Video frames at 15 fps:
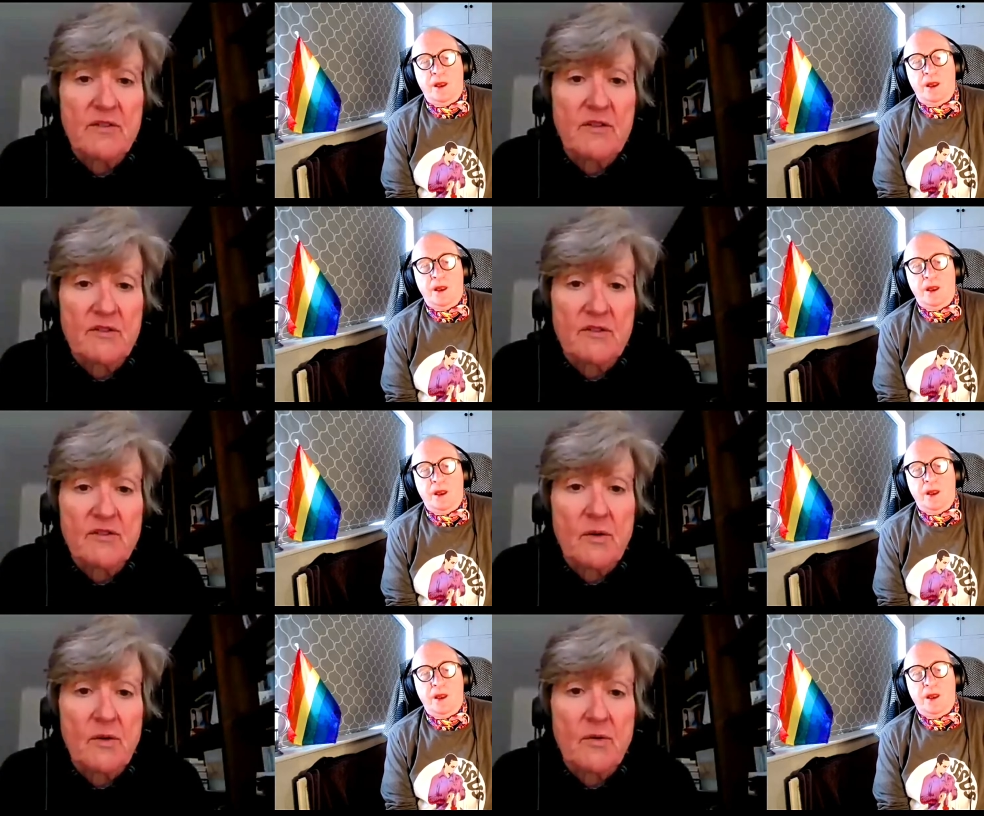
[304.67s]

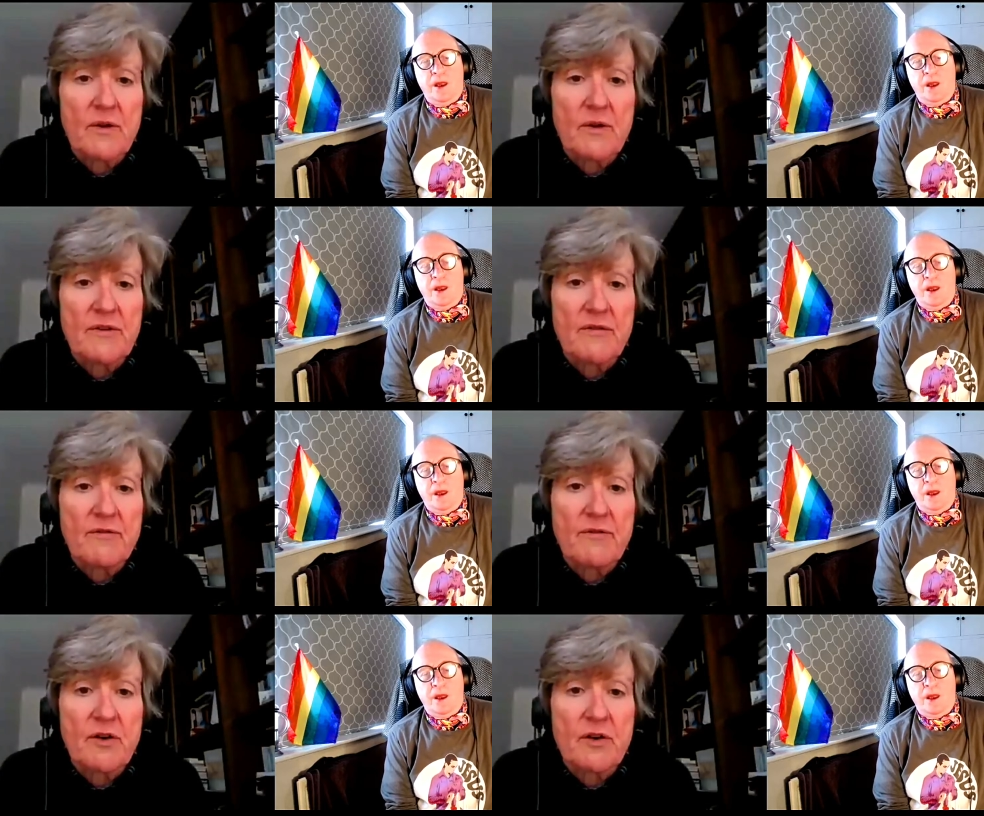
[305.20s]
Speaker 1: So the
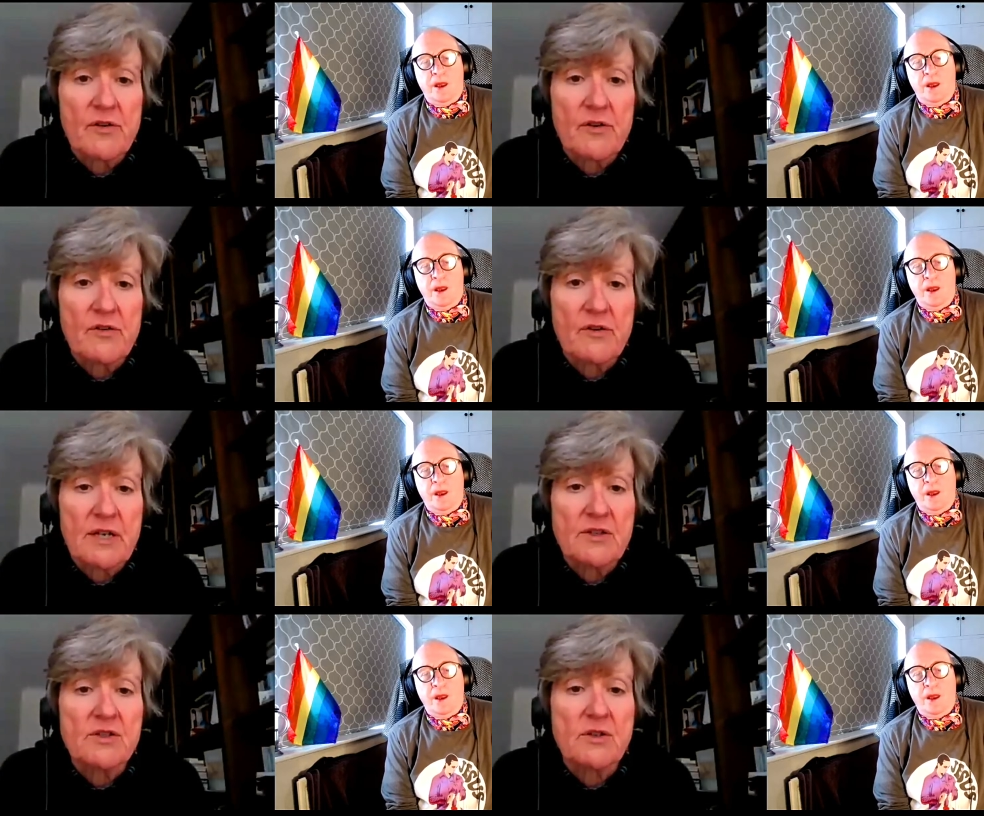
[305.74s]
further
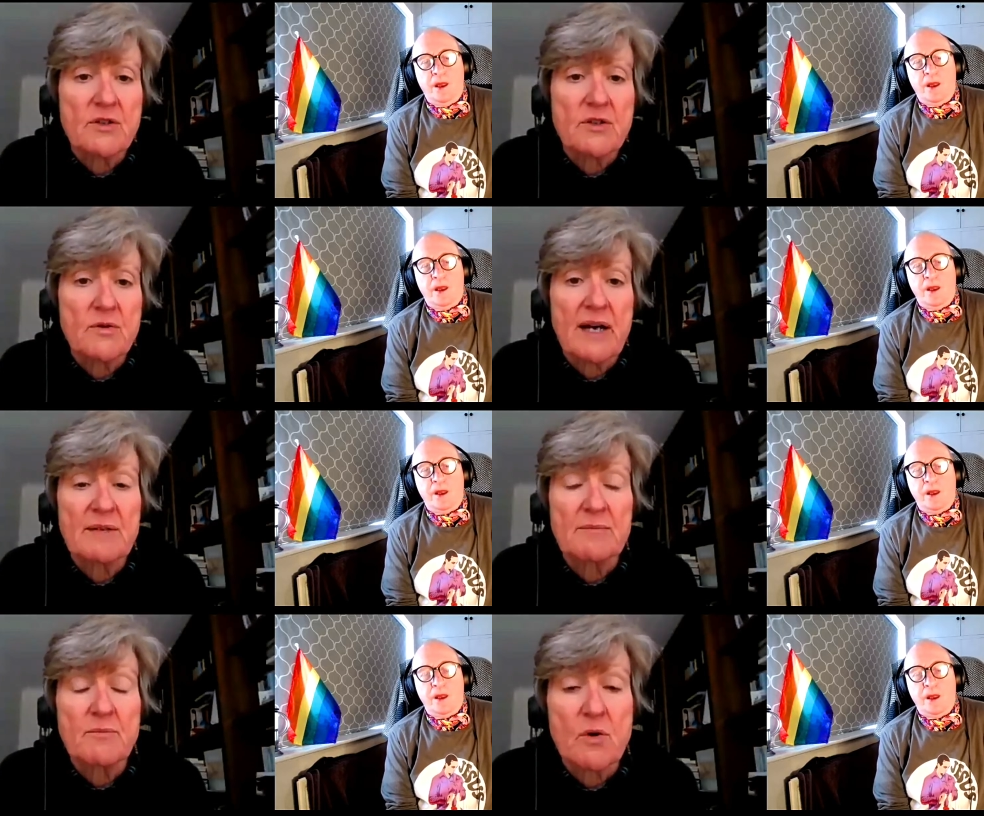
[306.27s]
into
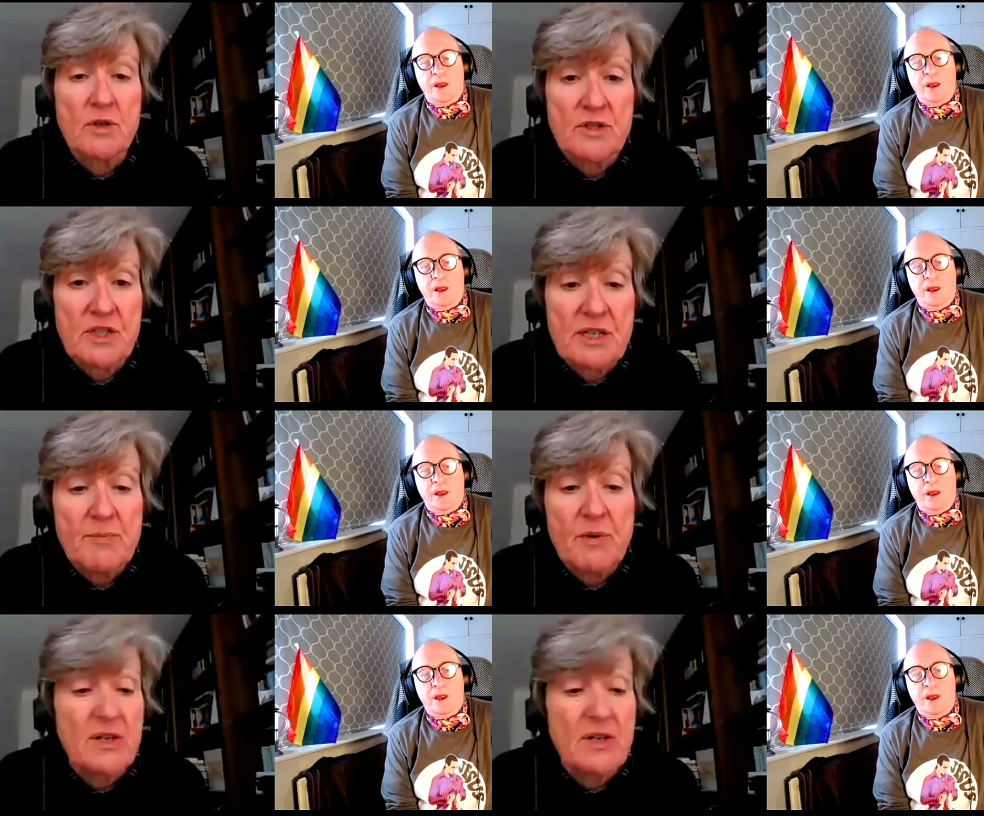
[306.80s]
and more
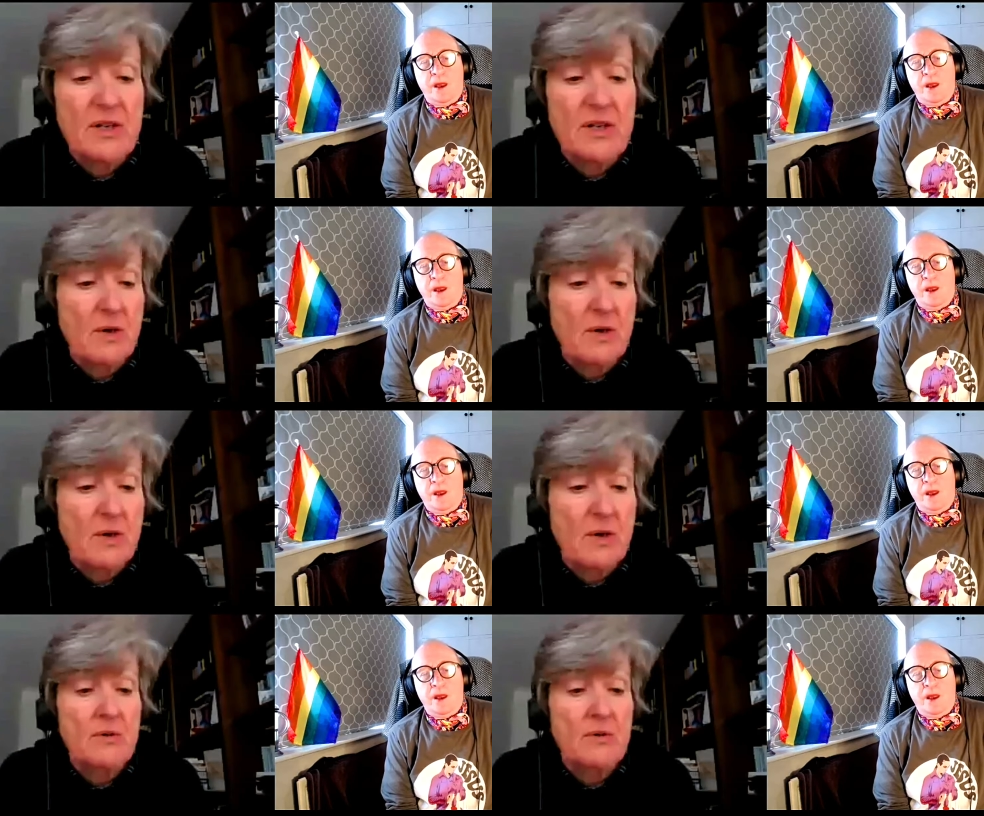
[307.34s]
deeper into our
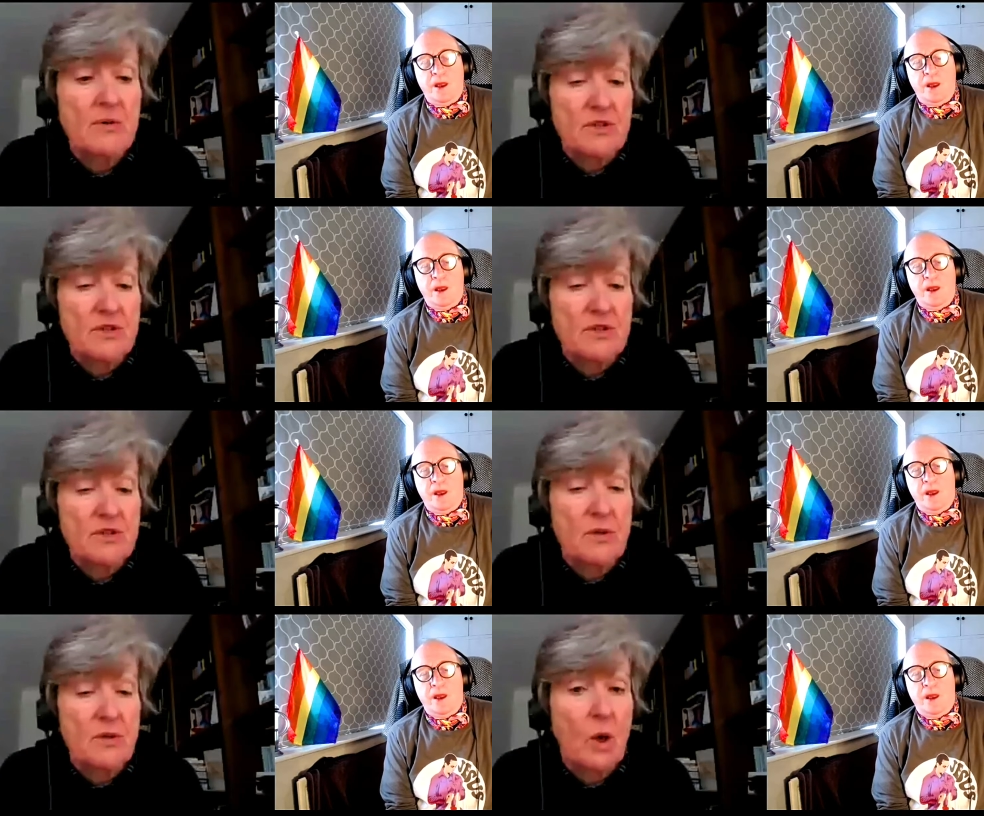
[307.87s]
communities we
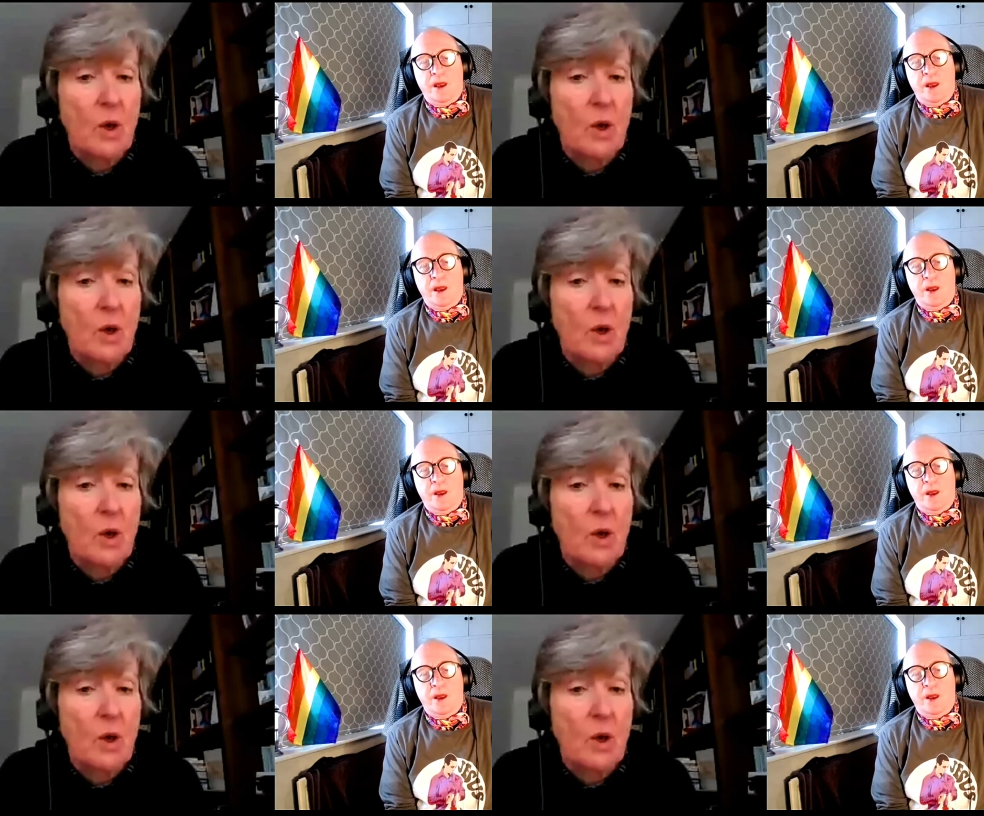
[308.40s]
go,